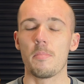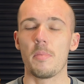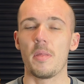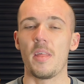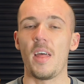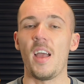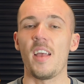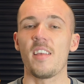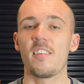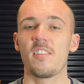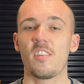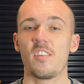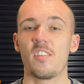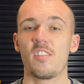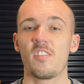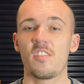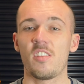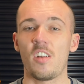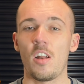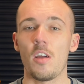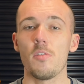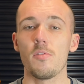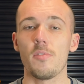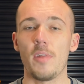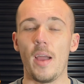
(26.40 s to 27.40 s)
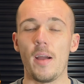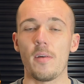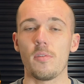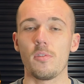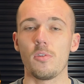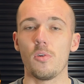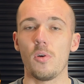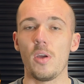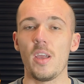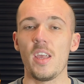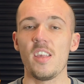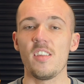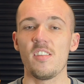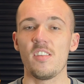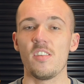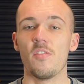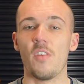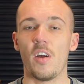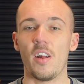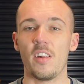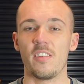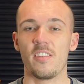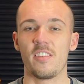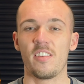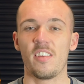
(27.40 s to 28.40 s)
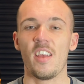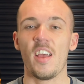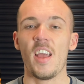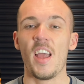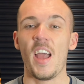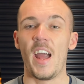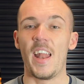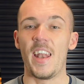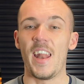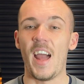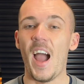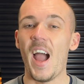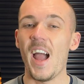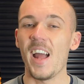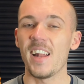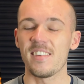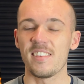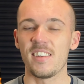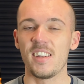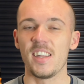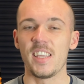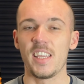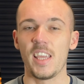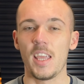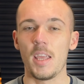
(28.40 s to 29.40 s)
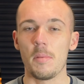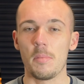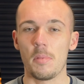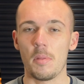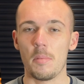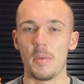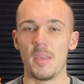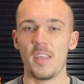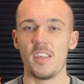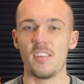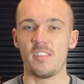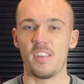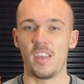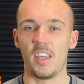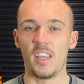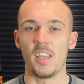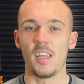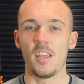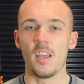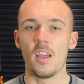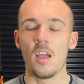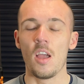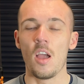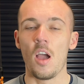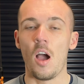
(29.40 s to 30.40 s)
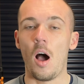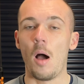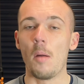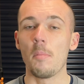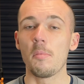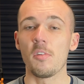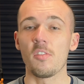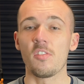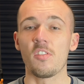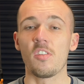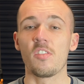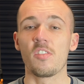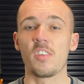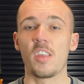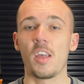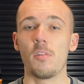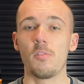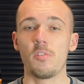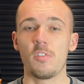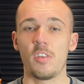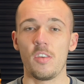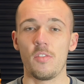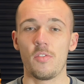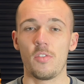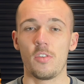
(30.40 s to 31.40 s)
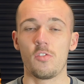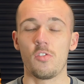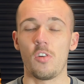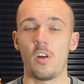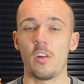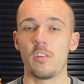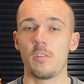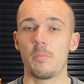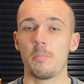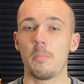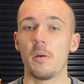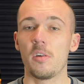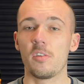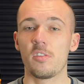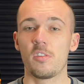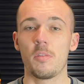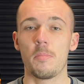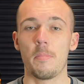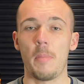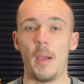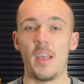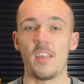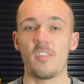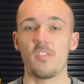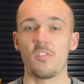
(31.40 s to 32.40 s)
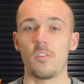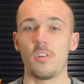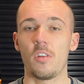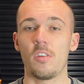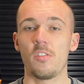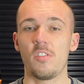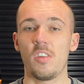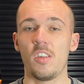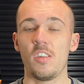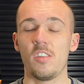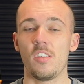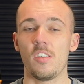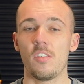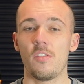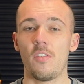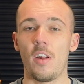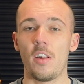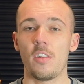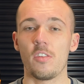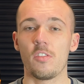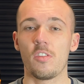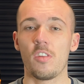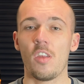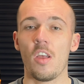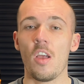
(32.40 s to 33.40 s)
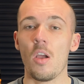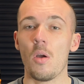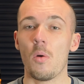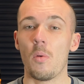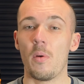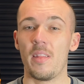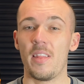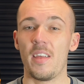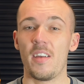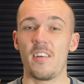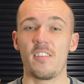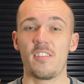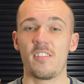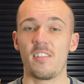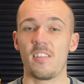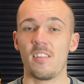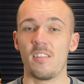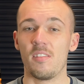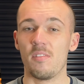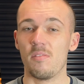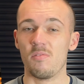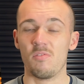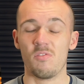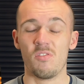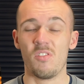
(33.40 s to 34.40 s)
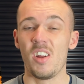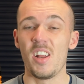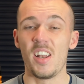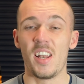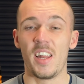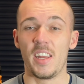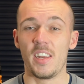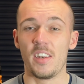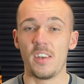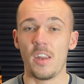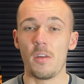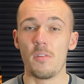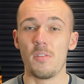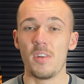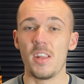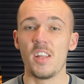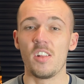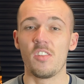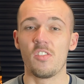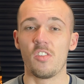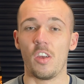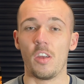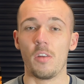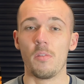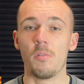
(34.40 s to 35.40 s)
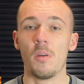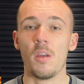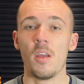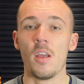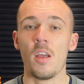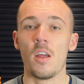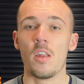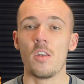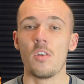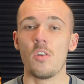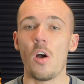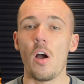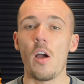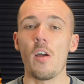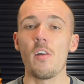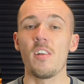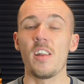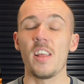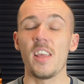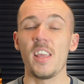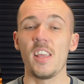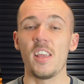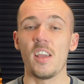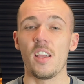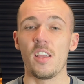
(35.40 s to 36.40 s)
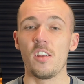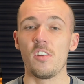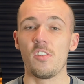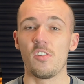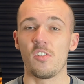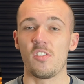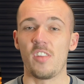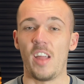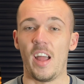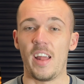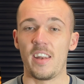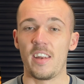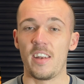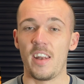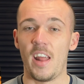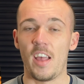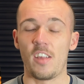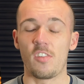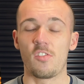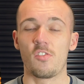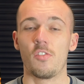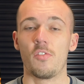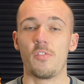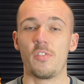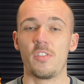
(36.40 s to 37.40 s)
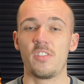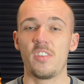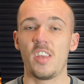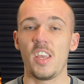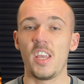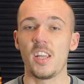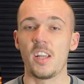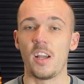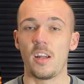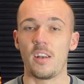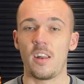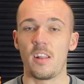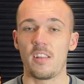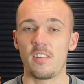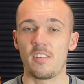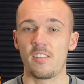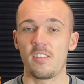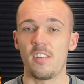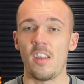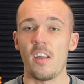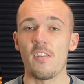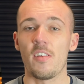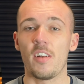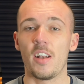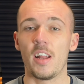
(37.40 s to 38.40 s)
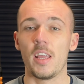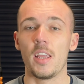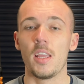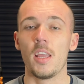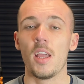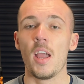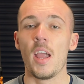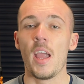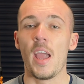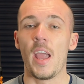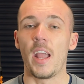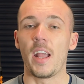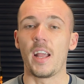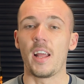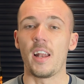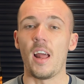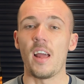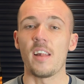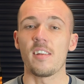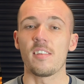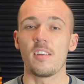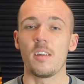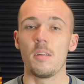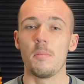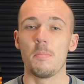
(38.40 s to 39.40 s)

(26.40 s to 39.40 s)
but that is to slow down your easy runs and actually keep them easy. I'm just as guilty for trying to push the pace on those easier runs where there's really no need to. Not only are you just adding extra fatigue unnecessarily, it can actually